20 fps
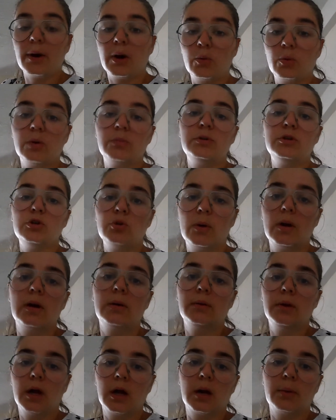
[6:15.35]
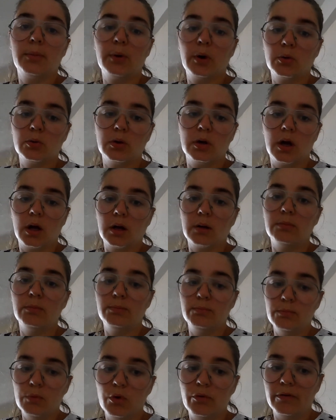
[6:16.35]
But I will be doing a
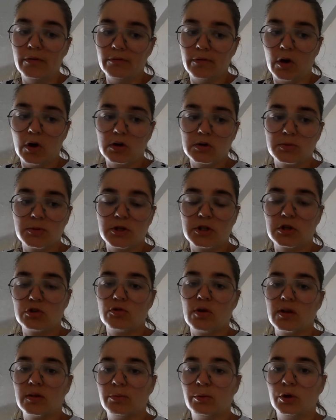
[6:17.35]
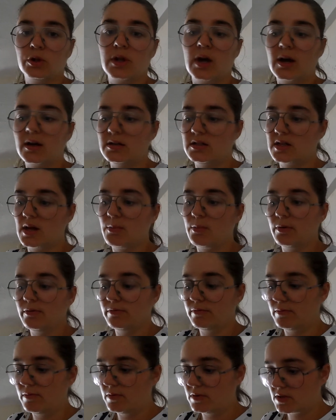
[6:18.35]
moving vlogs, because I'd rather put that in
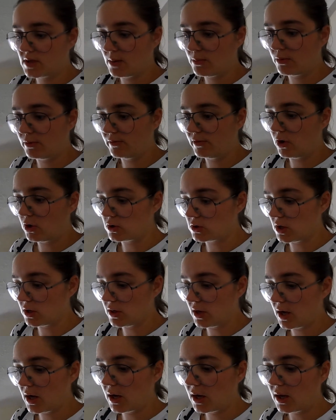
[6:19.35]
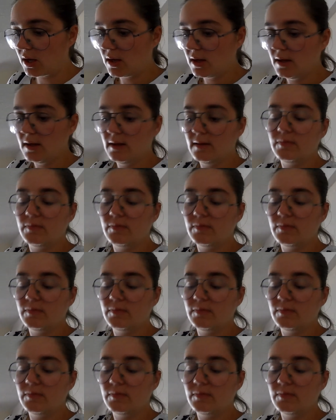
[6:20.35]
separate vlogs, I think.